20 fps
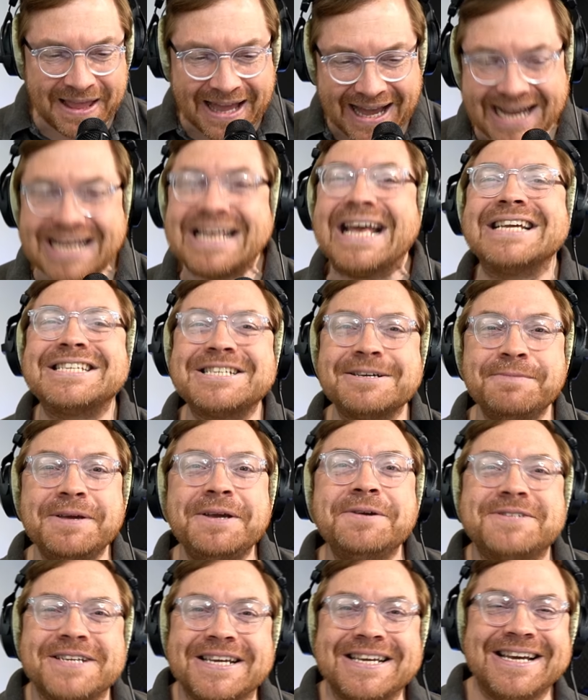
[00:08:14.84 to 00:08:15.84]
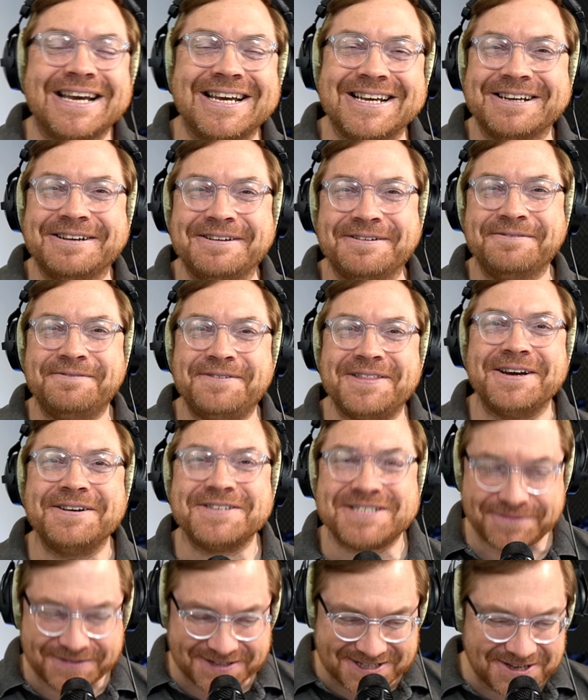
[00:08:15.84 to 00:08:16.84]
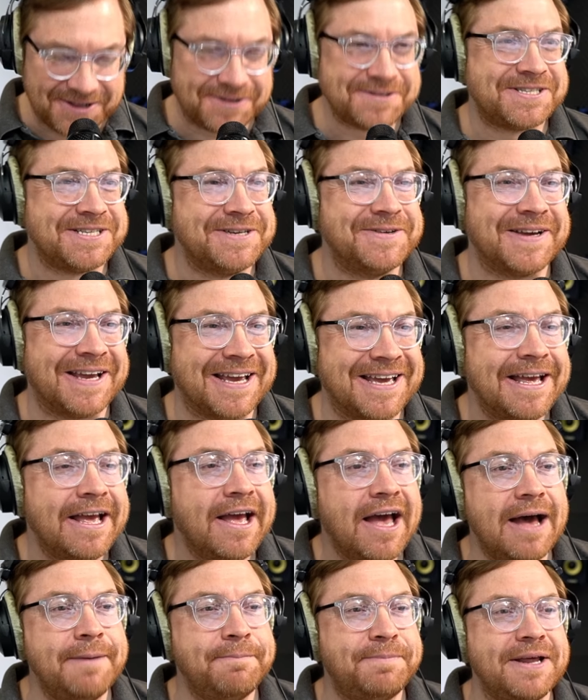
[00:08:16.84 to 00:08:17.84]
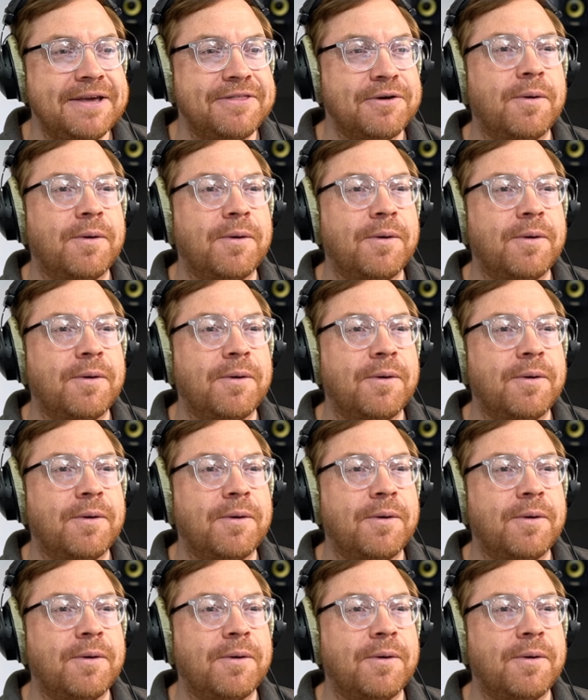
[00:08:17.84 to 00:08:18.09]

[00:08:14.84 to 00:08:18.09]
I guess, amusing for those of us not doing it. But either